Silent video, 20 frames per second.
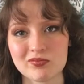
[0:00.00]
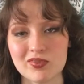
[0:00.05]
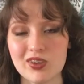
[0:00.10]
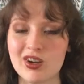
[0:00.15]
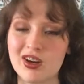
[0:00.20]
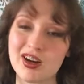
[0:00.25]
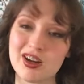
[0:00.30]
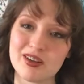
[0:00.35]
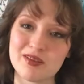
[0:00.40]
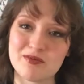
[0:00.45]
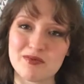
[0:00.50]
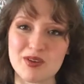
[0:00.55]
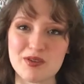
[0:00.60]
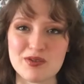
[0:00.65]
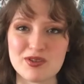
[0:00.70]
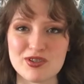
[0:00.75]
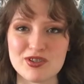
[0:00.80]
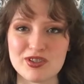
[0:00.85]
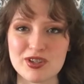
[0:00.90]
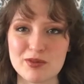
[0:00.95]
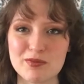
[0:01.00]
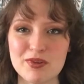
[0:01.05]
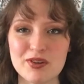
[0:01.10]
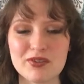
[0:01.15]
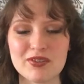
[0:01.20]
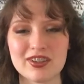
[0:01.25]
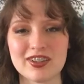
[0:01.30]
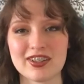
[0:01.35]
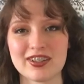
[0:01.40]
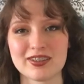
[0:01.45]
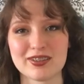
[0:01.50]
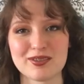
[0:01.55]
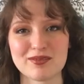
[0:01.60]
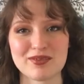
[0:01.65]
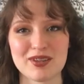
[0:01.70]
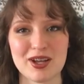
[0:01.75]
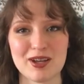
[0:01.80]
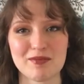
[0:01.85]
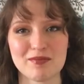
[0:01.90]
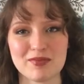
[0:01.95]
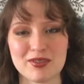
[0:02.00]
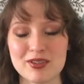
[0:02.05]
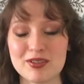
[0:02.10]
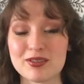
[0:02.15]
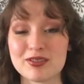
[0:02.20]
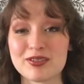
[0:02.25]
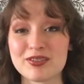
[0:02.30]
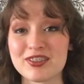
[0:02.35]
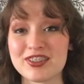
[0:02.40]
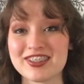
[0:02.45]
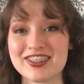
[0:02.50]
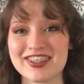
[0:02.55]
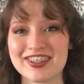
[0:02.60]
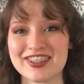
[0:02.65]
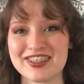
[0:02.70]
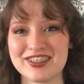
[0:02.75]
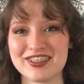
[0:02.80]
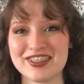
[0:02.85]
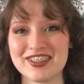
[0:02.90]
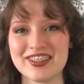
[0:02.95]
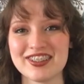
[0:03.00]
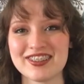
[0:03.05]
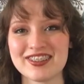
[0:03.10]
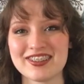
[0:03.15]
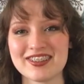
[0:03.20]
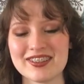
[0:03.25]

Alright, maybe you should come over again sometime. It was fun talking to you.